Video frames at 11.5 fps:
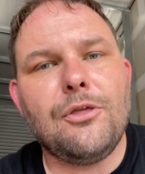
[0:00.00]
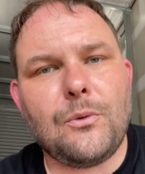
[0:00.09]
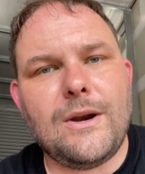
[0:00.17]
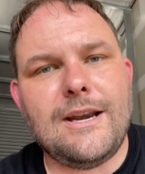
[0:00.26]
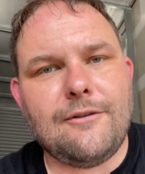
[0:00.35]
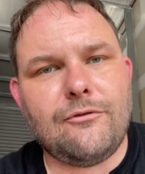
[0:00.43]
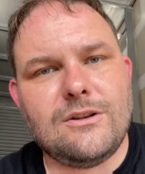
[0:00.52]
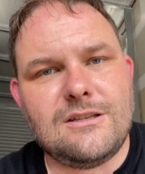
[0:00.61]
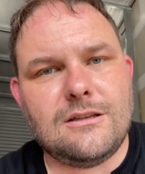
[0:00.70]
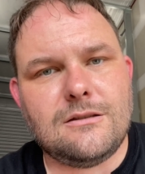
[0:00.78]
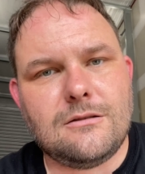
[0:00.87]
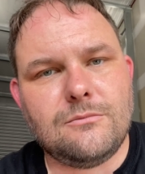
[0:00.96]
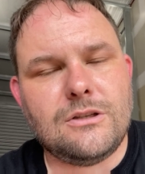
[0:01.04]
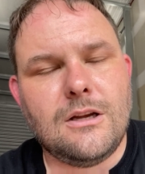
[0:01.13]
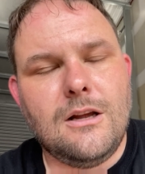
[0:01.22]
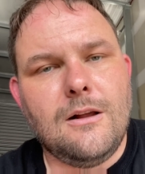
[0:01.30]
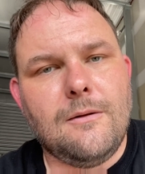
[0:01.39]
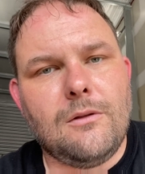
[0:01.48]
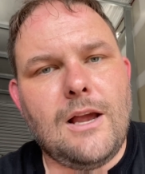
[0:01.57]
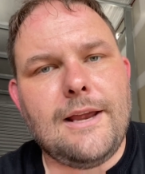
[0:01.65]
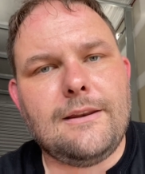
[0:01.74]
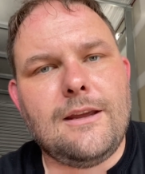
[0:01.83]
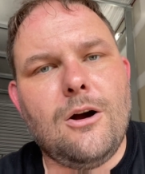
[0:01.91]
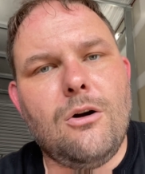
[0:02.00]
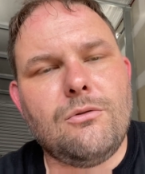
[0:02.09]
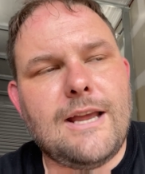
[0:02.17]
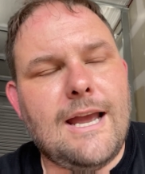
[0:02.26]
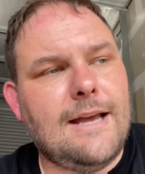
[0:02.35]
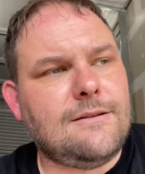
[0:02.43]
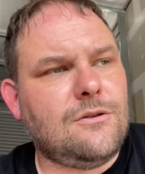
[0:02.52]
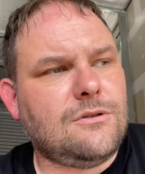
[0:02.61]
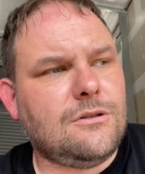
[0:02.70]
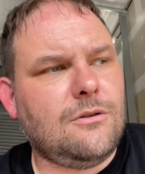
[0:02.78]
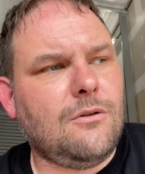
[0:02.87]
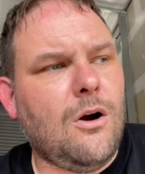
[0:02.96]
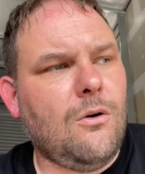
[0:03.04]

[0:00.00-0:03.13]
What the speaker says: 3 different systems like the old cats used to do.